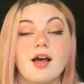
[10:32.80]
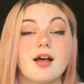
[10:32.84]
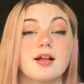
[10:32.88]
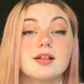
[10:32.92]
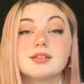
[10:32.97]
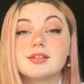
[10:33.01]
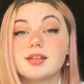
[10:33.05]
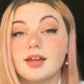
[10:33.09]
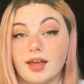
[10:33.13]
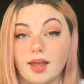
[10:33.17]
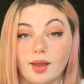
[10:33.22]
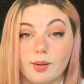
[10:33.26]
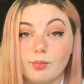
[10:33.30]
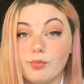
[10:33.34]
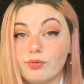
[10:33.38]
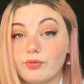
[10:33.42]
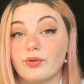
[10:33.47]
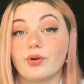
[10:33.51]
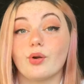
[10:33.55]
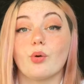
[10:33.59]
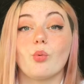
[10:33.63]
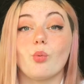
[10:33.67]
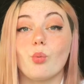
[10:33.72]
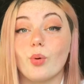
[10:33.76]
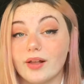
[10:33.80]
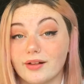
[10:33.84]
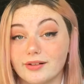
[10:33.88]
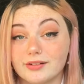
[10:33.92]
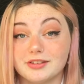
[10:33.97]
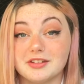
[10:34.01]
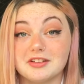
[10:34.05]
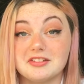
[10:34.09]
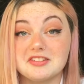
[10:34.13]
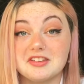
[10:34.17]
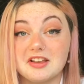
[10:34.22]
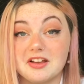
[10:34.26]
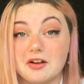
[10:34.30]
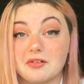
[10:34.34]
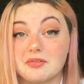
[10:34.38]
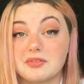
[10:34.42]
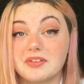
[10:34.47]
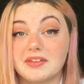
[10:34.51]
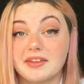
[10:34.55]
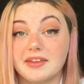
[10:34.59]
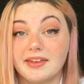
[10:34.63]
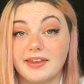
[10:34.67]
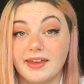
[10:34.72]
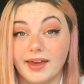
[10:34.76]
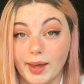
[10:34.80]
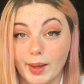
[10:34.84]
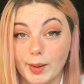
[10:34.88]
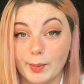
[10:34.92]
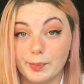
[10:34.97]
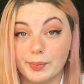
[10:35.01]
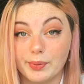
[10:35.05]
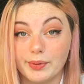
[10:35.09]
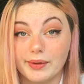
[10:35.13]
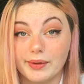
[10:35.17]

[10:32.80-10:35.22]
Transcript: time for a well-deserved kip,